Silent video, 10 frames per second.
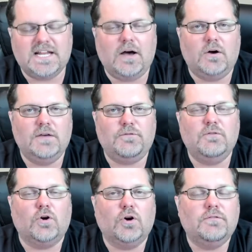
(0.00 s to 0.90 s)
Now, if
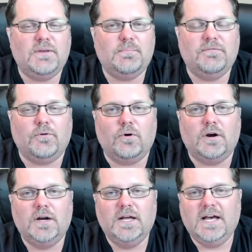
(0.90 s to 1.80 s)
you've heard of it
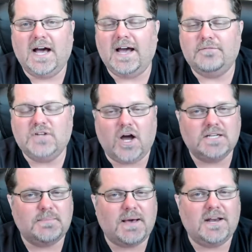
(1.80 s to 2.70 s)
before, I've
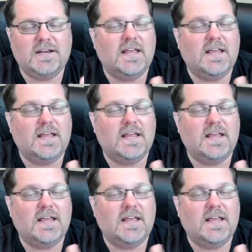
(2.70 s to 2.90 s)
talked about it